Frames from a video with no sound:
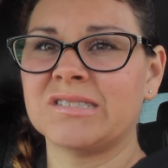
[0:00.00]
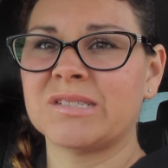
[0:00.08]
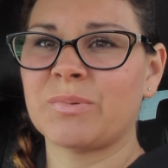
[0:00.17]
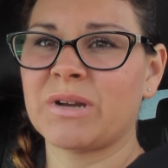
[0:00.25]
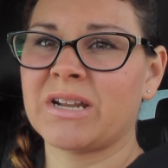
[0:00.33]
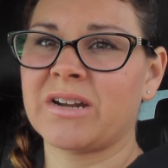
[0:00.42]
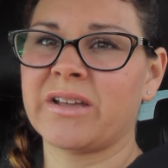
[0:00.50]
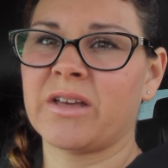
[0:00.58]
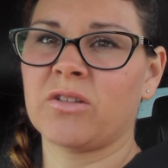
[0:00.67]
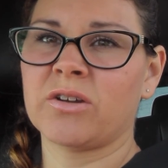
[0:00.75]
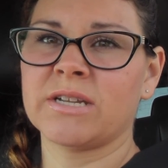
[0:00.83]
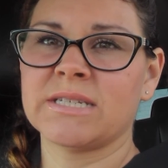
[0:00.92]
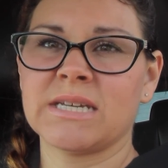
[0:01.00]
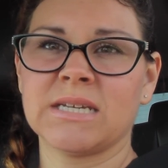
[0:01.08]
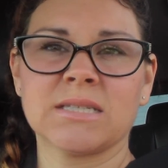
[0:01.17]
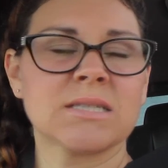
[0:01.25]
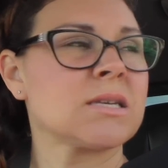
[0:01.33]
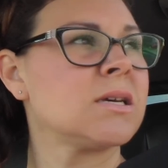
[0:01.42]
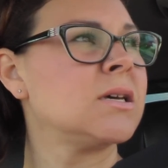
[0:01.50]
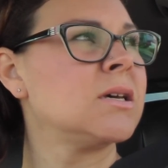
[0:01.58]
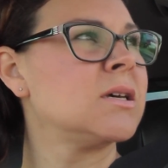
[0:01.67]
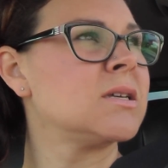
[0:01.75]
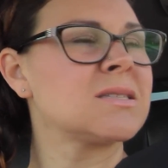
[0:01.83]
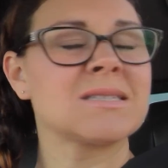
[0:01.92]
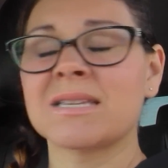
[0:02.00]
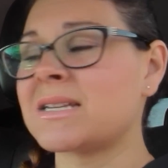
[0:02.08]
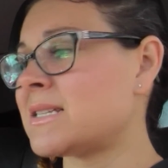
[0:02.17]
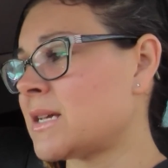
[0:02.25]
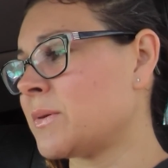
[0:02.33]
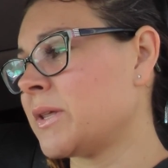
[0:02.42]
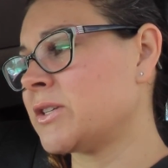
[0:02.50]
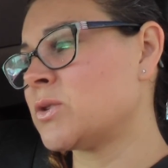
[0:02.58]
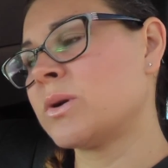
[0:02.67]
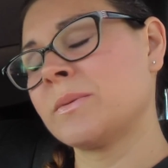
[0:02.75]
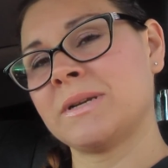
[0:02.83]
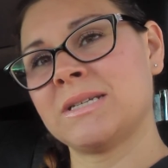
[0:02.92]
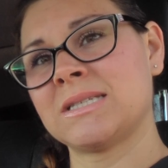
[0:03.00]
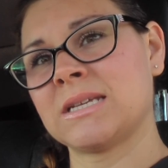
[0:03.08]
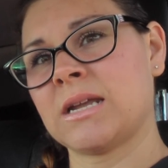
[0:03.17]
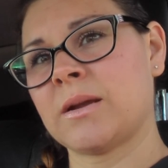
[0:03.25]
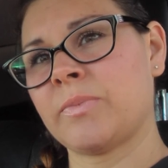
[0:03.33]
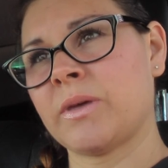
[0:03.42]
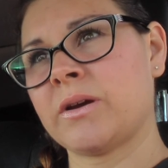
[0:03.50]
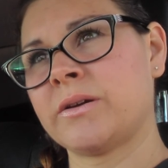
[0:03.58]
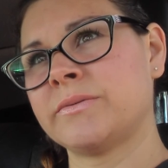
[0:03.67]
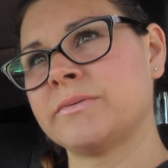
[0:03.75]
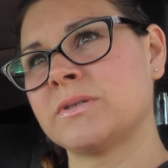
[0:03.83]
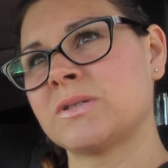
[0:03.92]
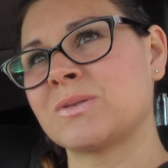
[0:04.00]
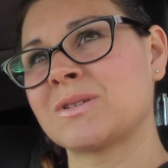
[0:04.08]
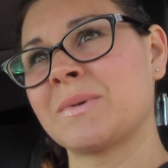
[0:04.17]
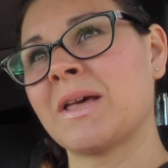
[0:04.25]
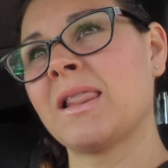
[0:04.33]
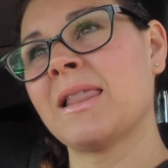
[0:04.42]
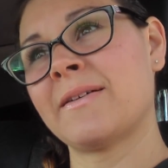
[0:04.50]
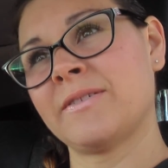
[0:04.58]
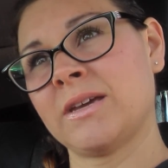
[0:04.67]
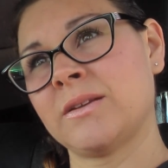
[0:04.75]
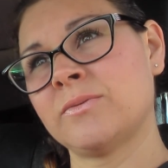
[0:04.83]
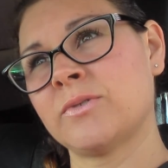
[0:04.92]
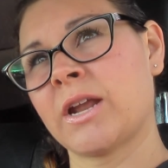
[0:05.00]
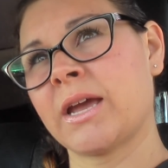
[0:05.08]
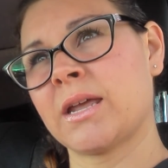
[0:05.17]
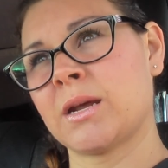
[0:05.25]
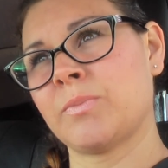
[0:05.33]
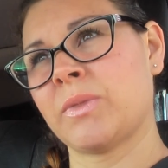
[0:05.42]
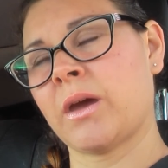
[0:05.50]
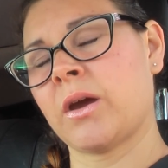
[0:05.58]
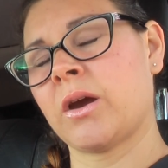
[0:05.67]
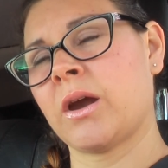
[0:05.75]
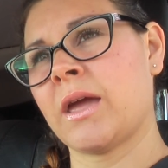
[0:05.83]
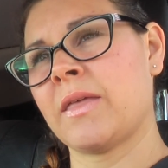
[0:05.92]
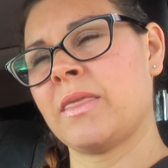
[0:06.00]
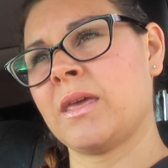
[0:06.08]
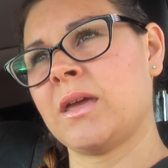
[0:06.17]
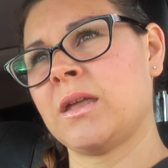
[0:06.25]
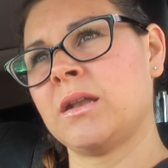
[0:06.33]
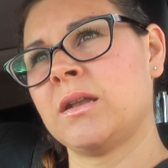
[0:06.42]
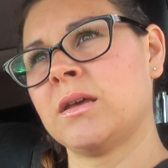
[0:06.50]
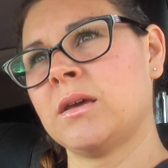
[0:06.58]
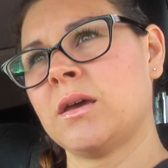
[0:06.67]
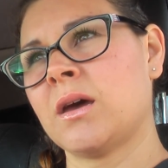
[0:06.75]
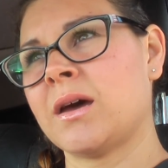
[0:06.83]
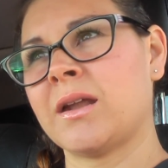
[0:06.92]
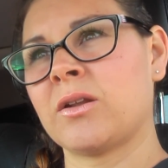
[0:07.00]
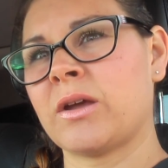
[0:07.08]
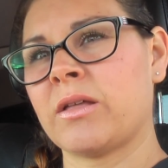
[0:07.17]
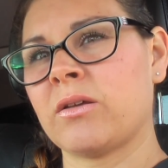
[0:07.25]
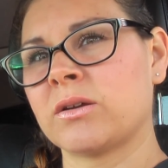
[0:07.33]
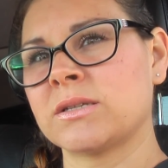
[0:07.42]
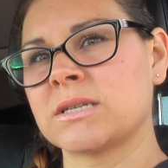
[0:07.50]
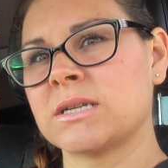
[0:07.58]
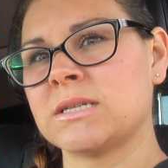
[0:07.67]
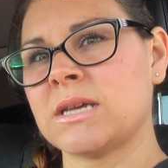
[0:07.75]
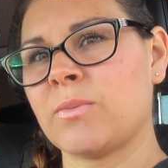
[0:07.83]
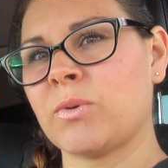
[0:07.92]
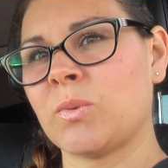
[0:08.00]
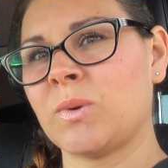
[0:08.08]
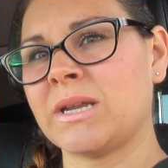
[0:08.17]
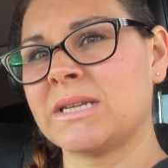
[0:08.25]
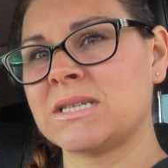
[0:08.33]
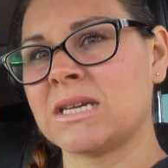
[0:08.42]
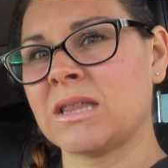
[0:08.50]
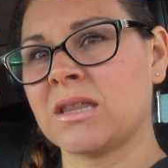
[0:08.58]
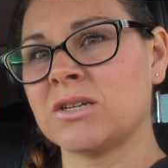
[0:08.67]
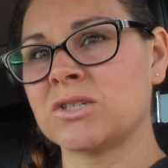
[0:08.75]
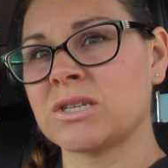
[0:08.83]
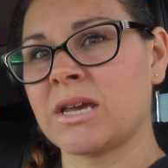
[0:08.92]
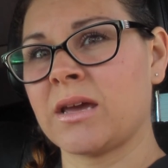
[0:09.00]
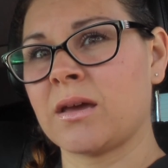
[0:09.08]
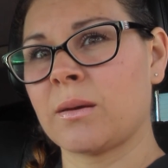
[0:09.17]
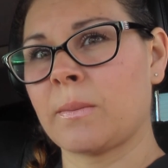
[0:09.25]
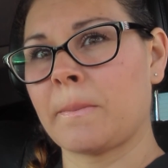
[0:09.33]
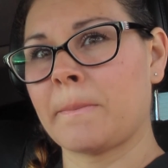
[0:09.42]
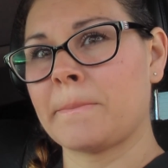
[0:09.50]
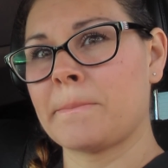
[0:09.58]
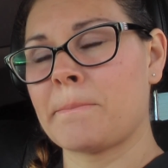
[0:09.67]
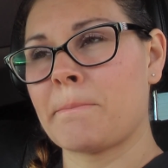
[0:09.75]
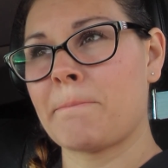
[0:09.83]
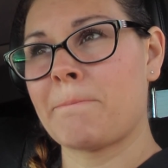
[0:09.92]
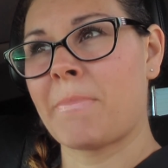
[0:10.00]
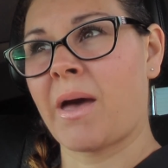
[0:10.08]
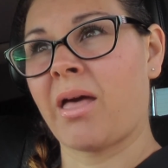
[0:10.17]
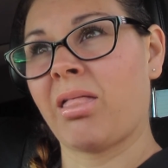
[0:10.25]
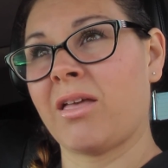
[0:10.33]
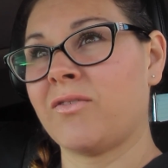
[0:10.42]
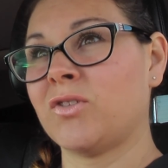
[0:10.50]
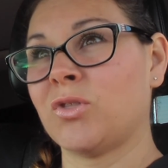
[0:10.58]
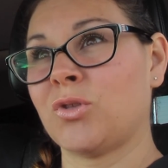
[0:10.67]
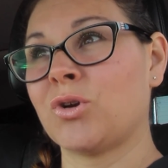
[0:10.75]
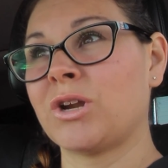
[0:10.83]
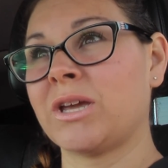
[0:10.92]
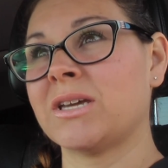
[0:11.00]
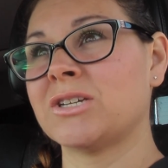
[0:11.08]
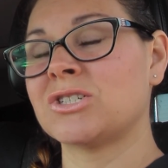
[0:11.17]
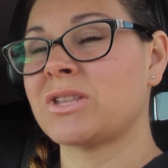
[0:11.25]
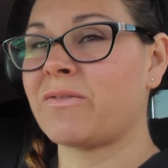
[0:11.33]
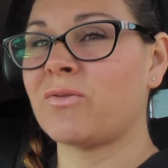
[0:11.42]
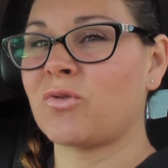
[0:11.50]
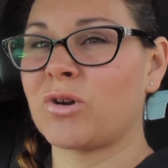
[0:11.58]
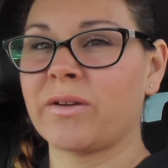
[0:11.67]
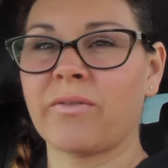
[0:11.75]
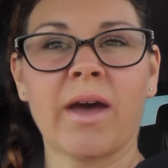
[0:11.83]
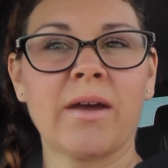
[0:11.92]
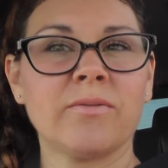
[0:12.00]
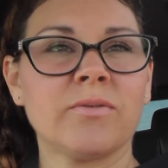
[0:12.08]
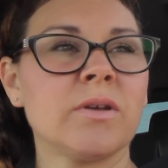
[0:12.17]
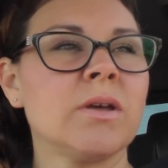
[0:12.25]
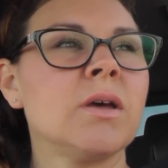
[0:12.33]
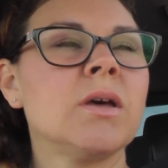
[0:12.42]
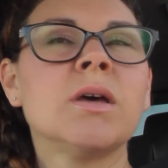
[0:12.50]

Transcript: depending on how long it takes. It's going to take me like 20 minutes to get up there. So it's going to be 11 when I get up there. And then I don't know how long it's going to take, but we need to eat lunch like by 11.30ish, 11.45